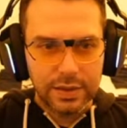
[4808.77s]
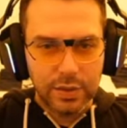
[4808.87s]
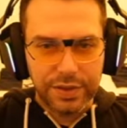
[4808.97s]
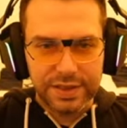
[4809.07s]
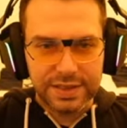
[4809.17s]

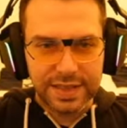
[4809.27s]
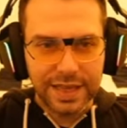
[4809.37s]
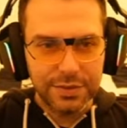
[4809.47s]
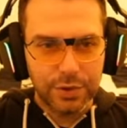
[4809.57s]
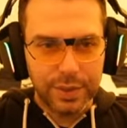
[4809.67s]
Oh, the
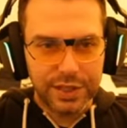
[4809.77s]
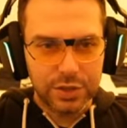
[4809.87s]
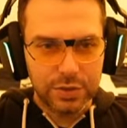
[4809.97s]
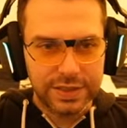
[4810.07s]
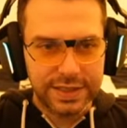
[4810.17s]
second
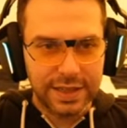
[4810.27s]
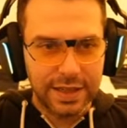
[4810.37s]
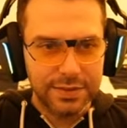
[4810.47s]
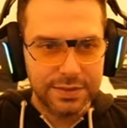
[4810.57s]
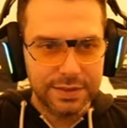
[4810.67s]
formation of
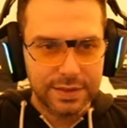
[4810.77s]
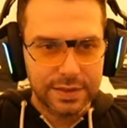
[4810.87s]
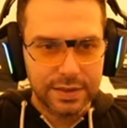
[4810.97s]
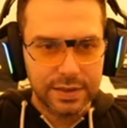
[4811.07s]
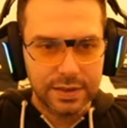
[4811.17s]
CLF.
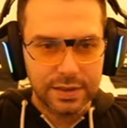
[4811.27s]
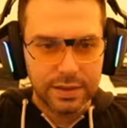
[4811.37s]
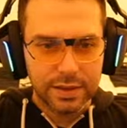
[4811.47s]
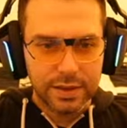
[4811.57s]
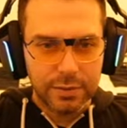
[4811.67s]

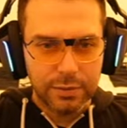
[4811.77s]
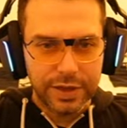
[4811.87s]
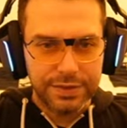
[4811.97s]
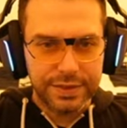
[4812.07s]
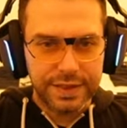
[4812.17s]

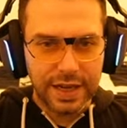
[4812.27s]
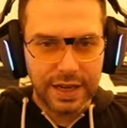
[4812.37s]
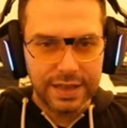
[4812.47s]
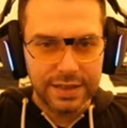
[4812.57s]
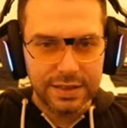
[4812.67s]
with
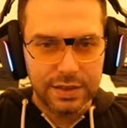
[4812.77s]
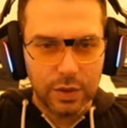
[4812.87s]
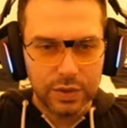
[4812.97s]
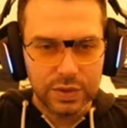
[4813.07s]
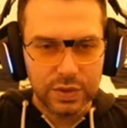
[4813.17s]
Dain
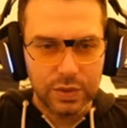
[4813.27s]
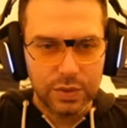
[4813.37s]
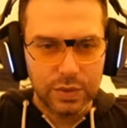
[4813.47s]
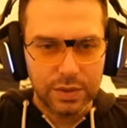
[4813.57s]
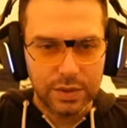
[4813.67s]
also,
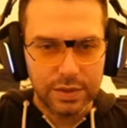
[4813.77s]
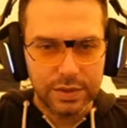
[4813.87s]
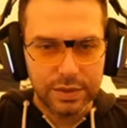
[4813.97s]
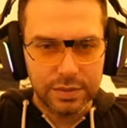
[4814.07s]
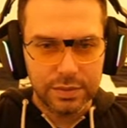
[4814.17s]

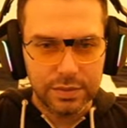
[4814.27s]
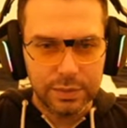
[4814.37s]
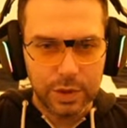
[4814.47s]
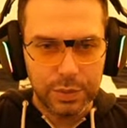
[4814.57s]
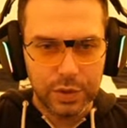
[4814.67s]

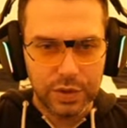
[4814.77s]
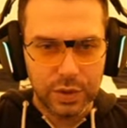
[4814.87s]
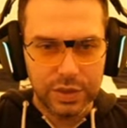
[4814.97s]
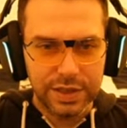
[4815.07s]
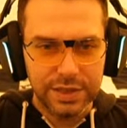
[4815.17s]

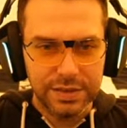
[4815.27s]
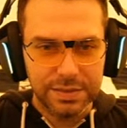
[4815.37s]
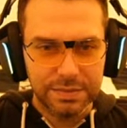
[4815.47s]
1.0 gear.